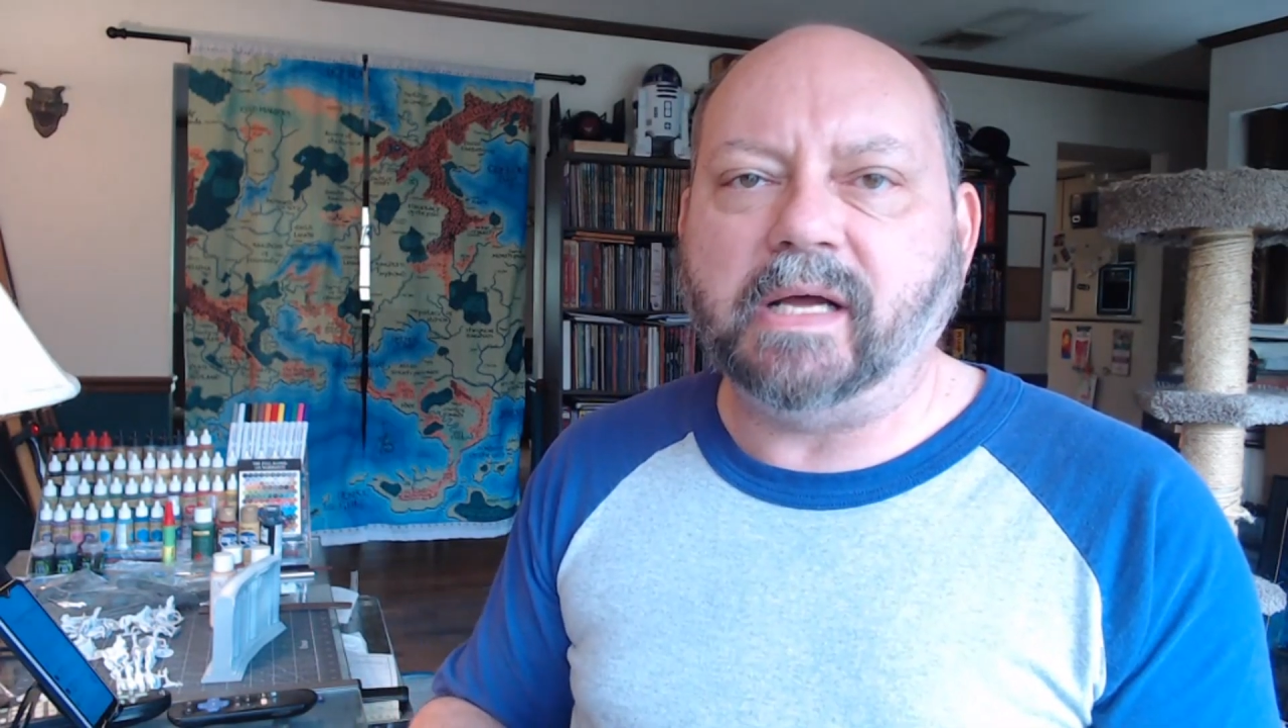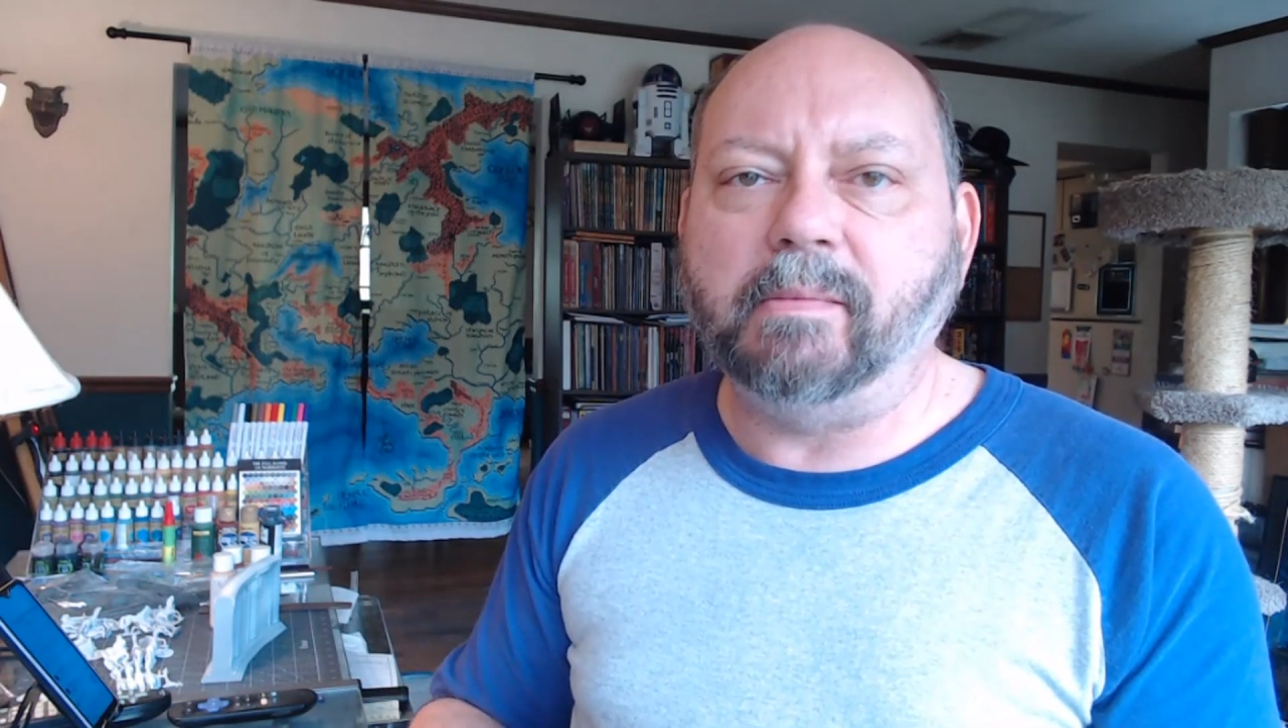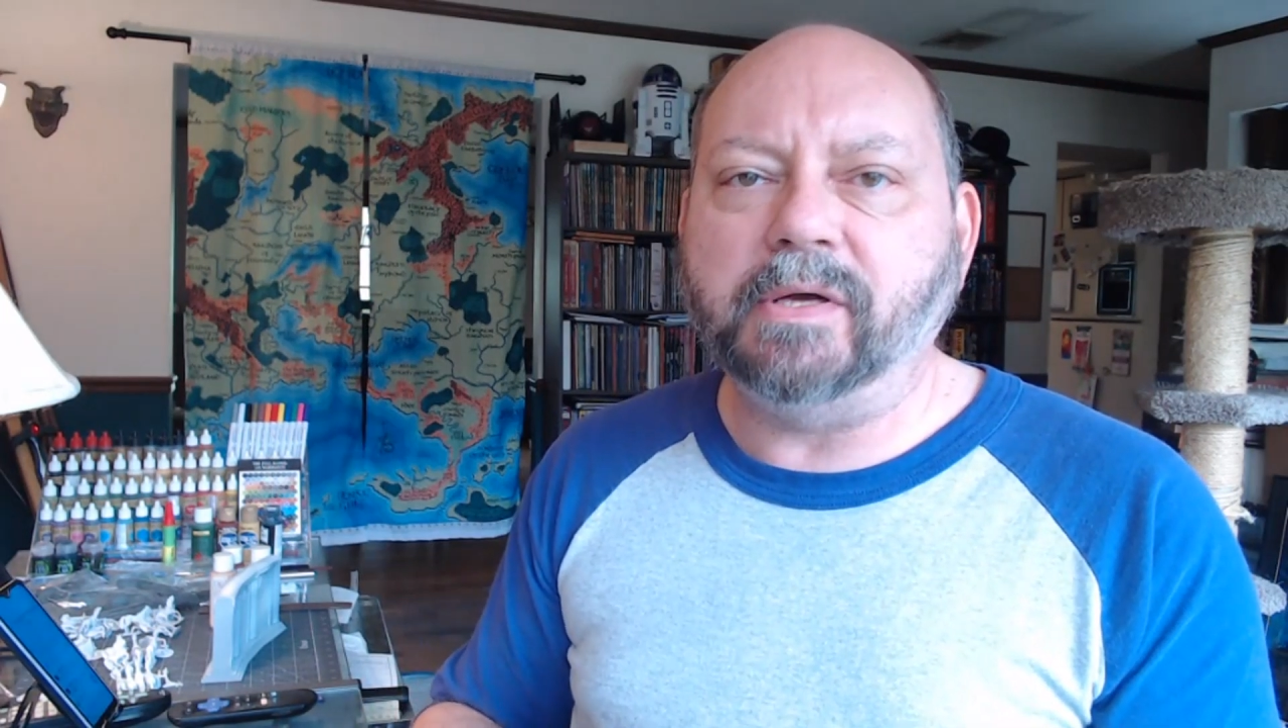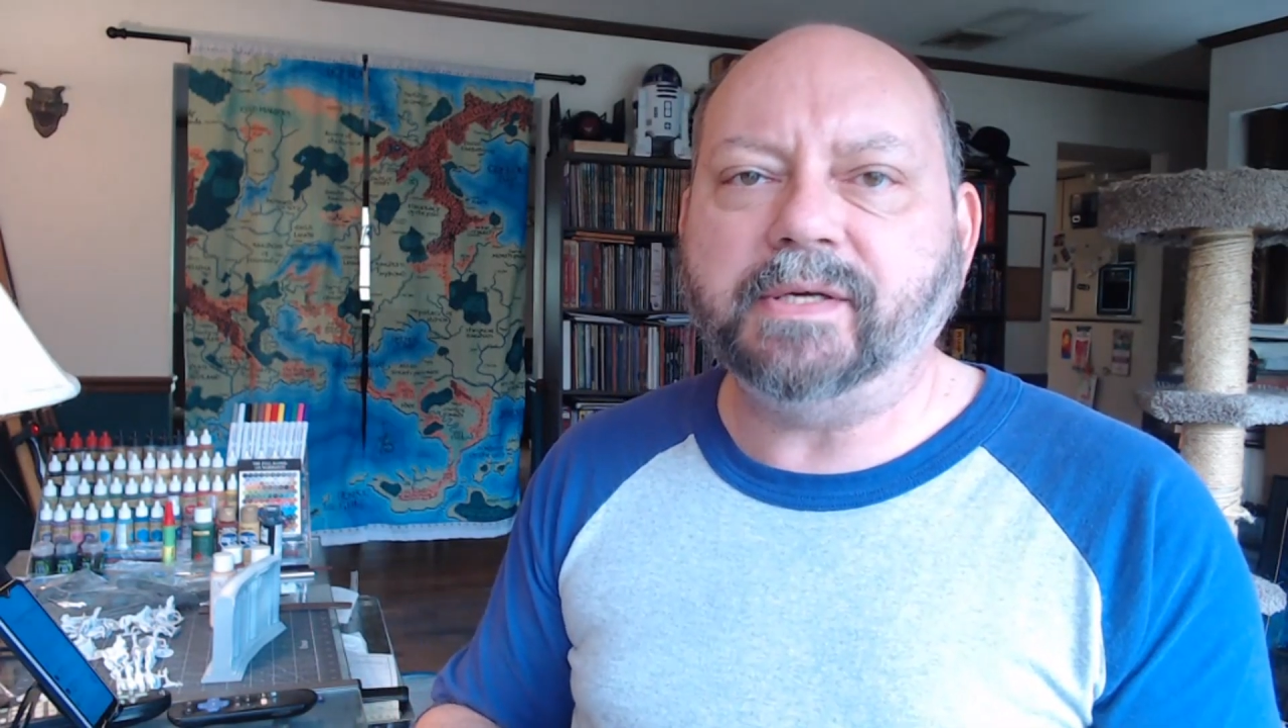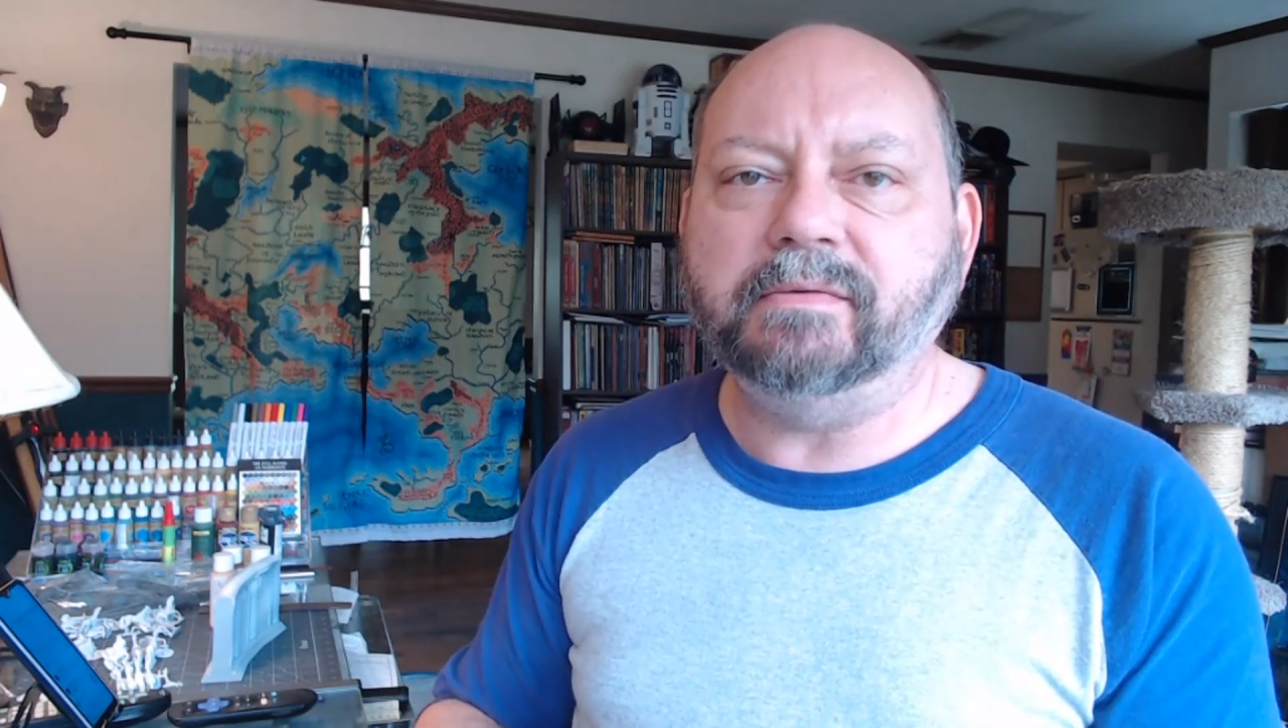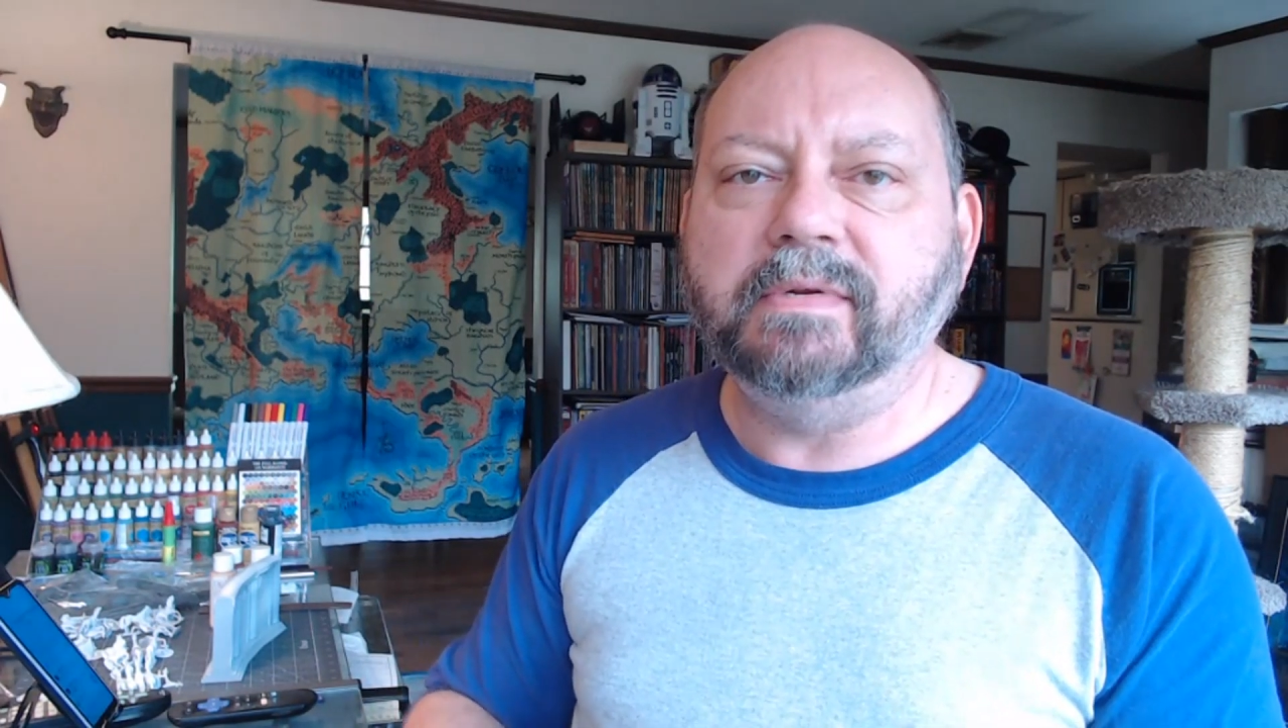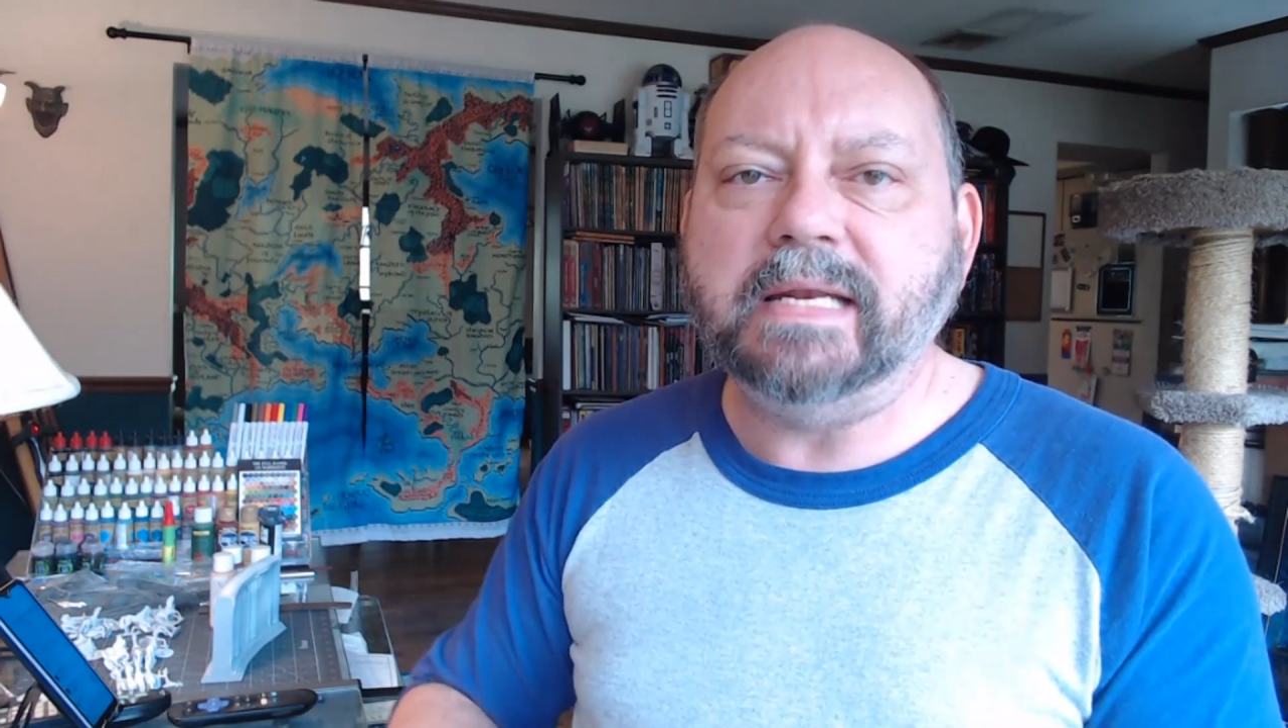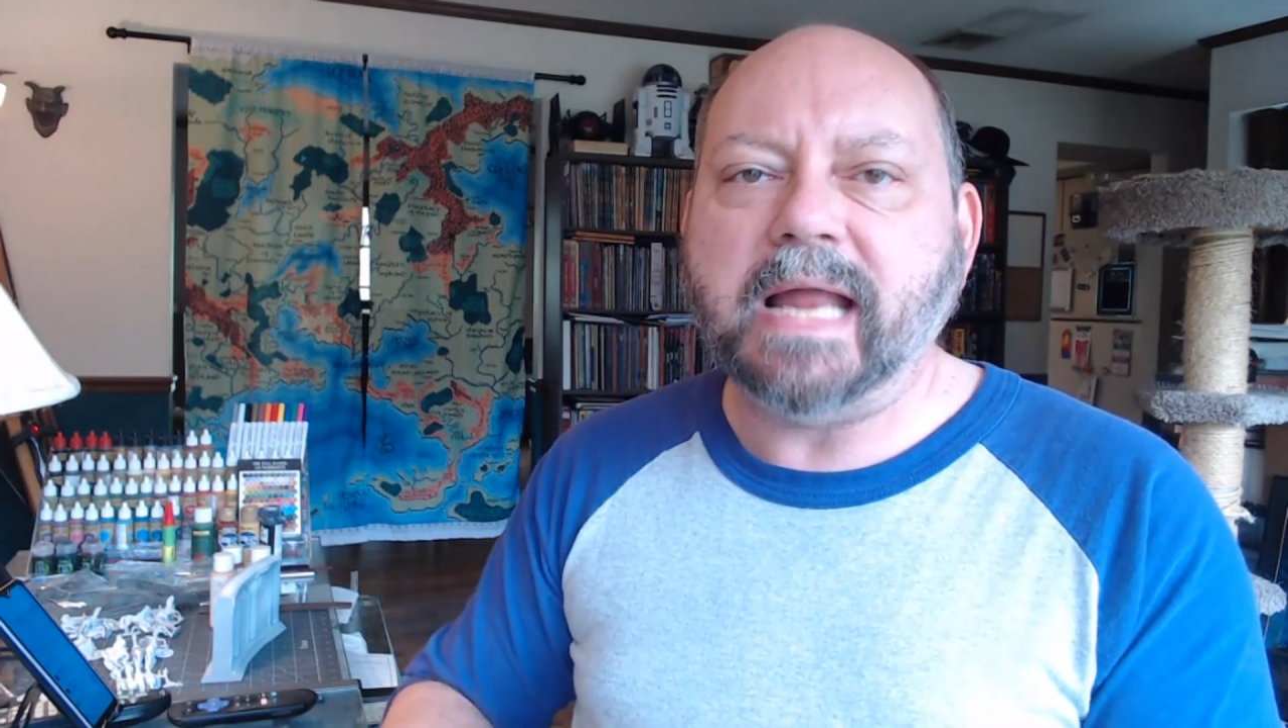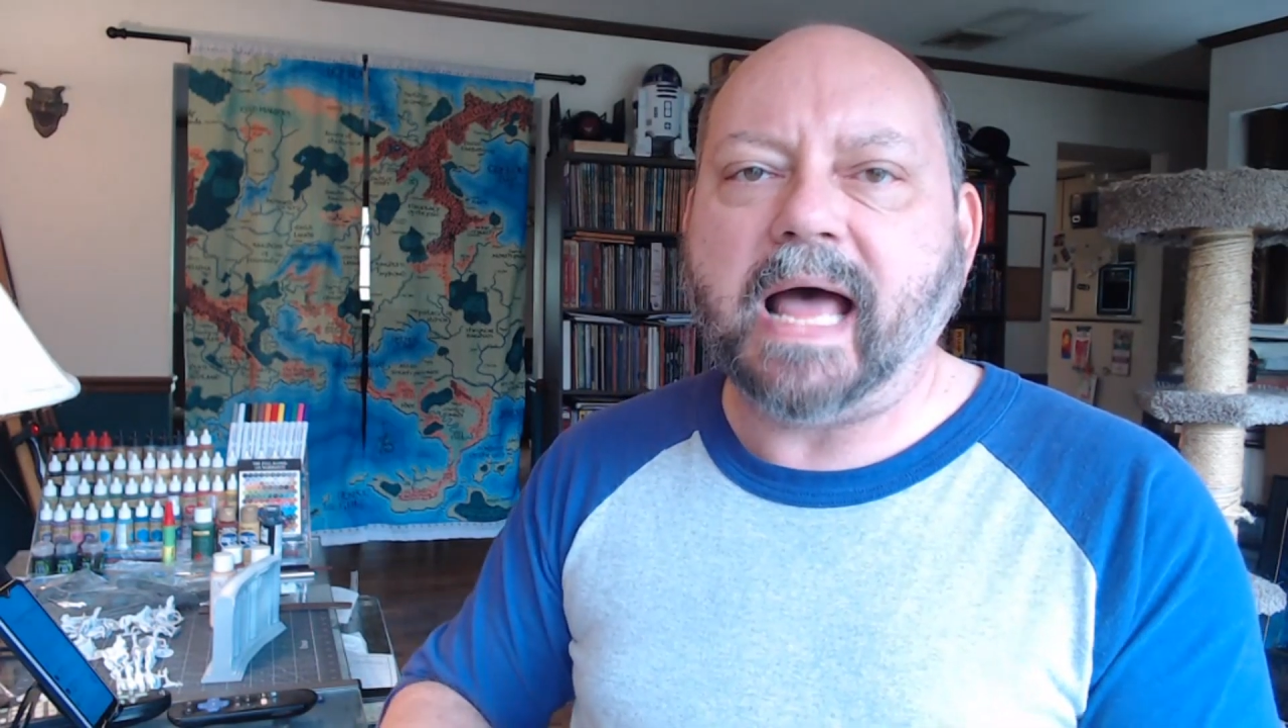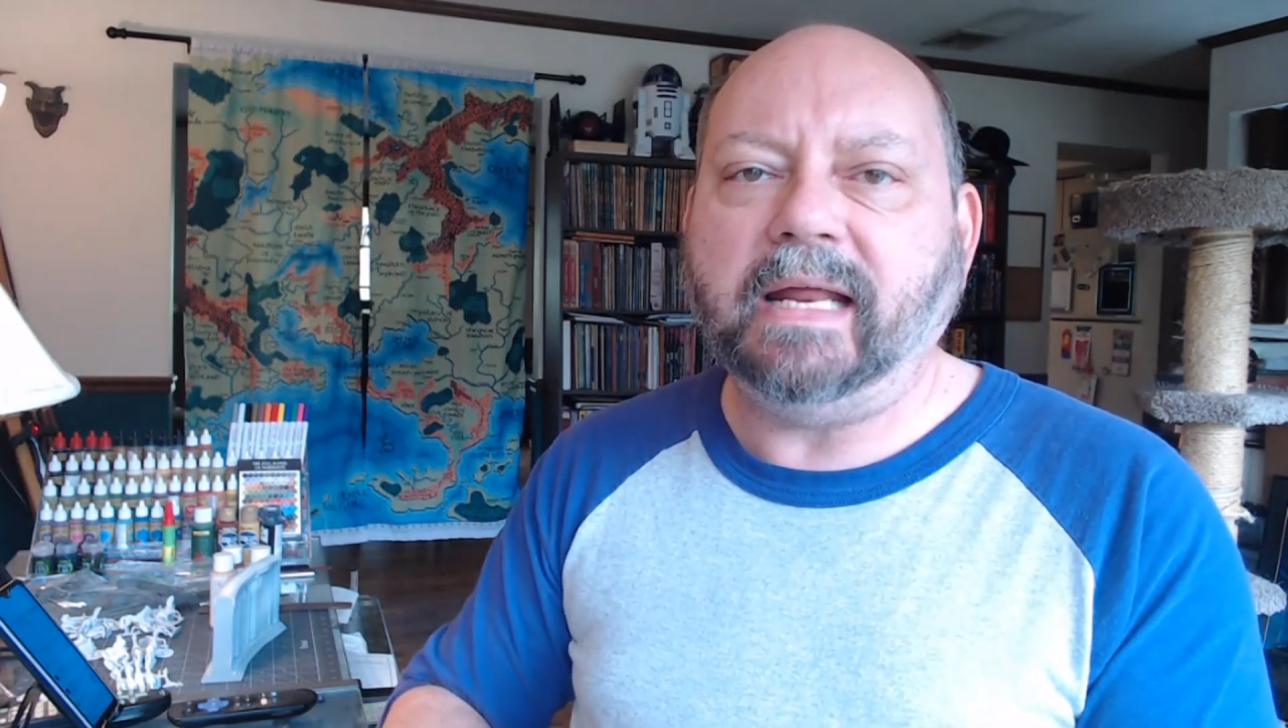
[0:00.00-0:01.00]
I'm also
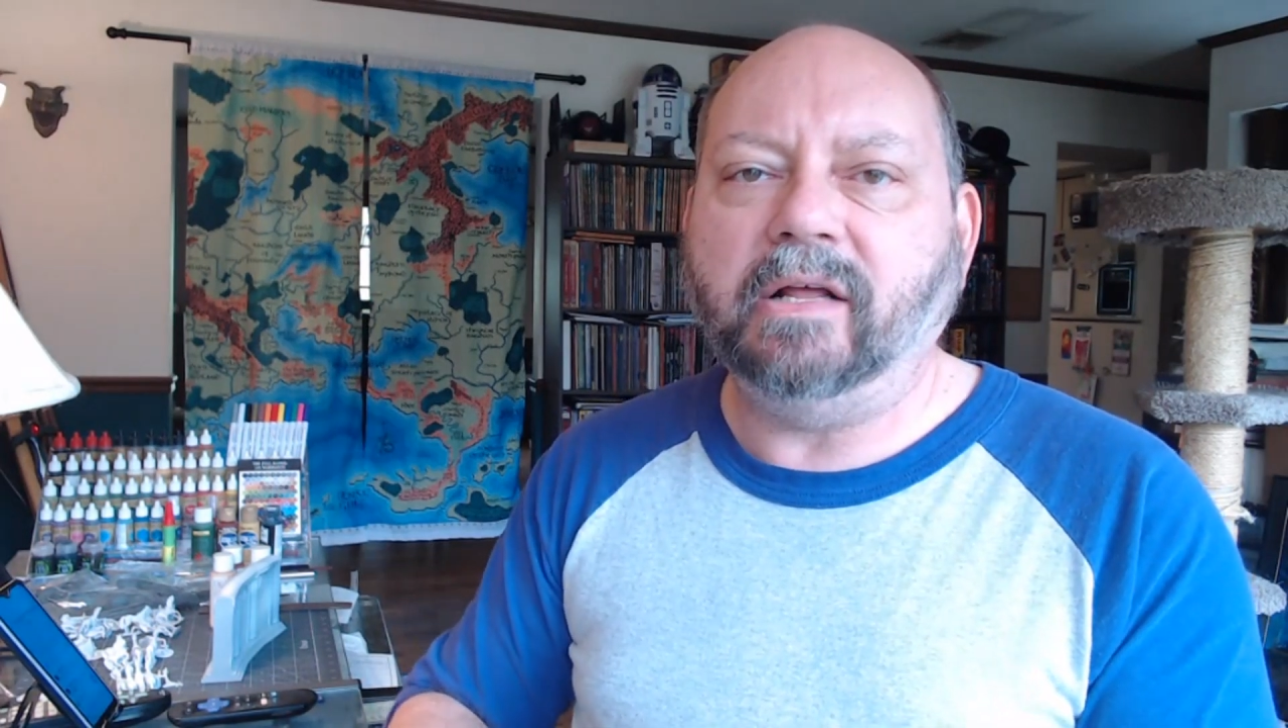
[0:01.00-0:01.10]
not